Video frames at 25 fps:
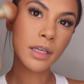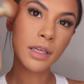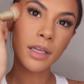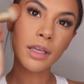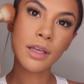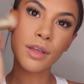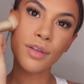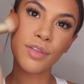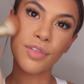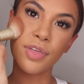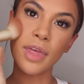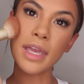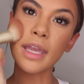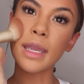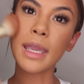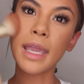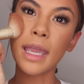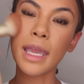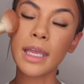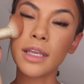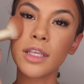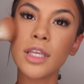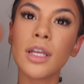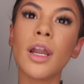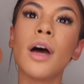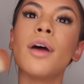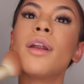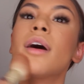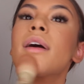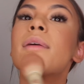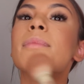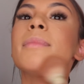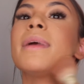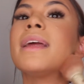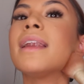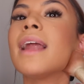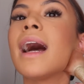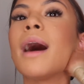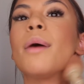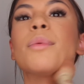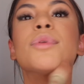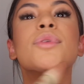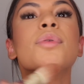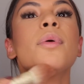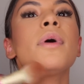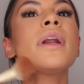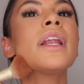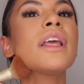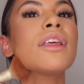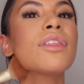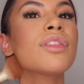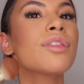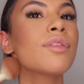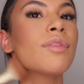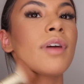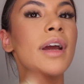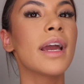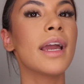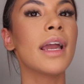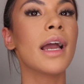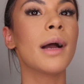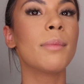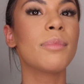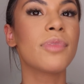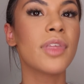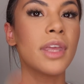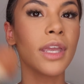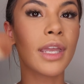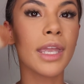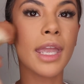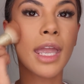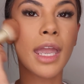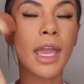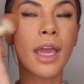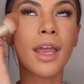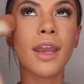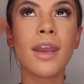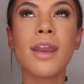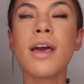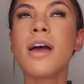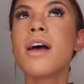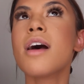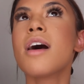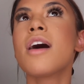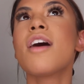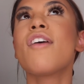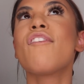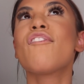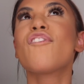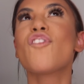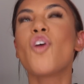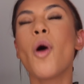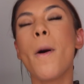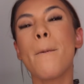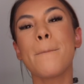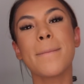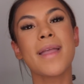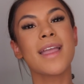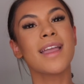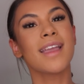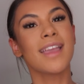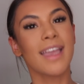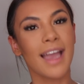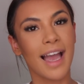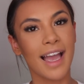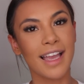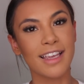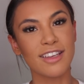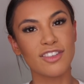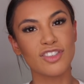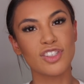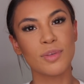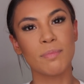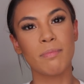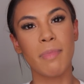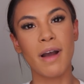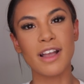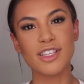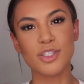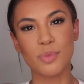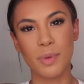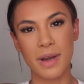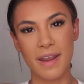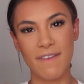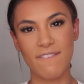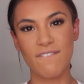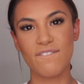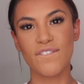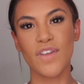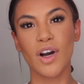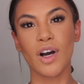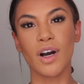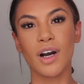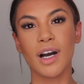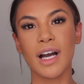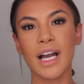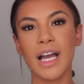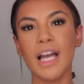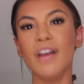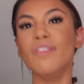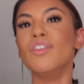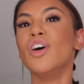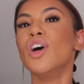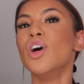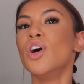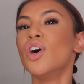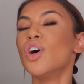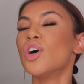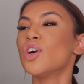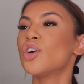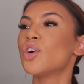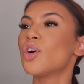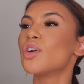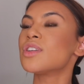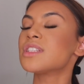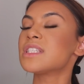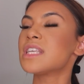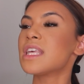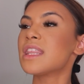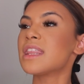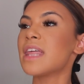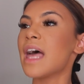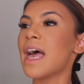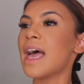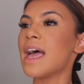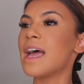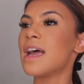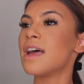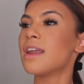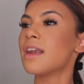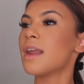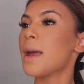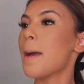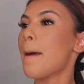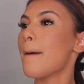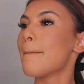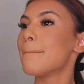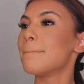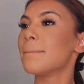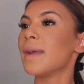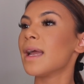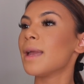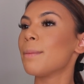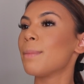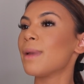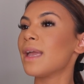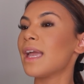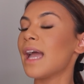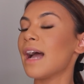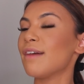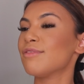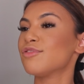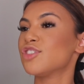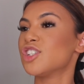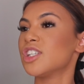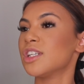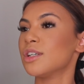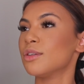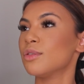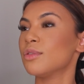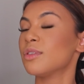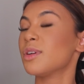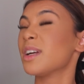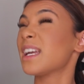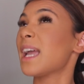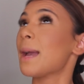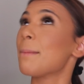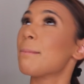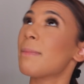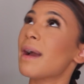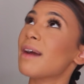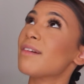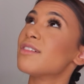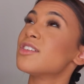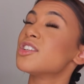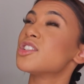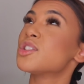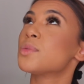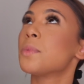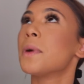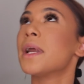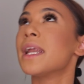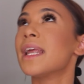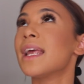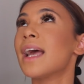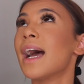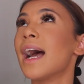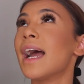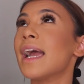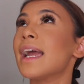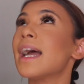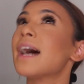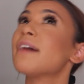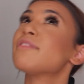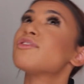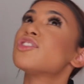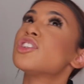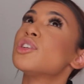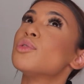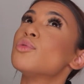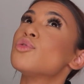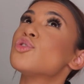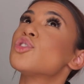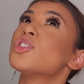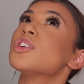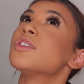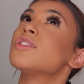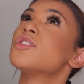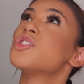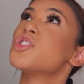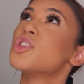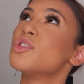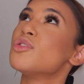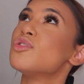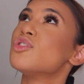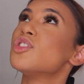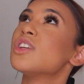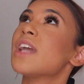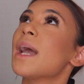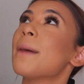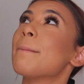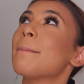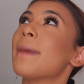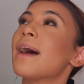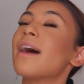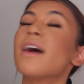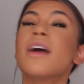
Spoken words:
thinking, you know, like me now, I'm 23. I'm thinking, got to be engaged by 25. Got to then maybe have children, like get married at 28, have children as soon as you get married.